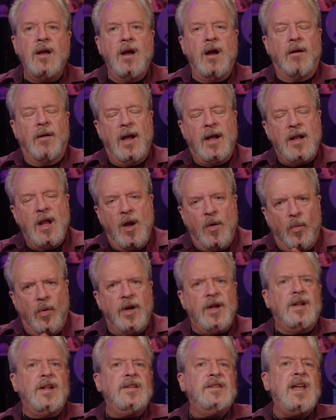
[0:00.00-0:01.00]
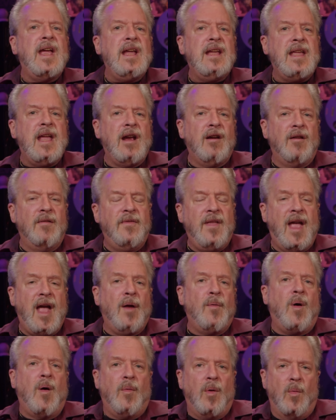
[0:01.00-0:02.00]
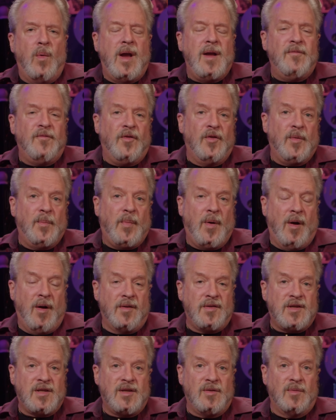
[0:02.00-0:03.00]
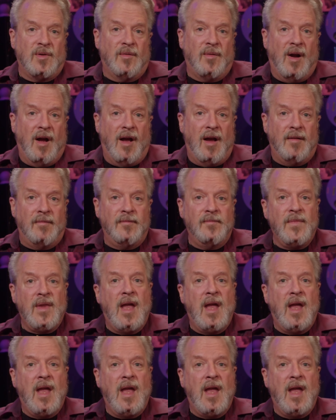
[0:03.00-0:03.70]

All right, we're going to take care of that while we're waiting for the parts to arrive.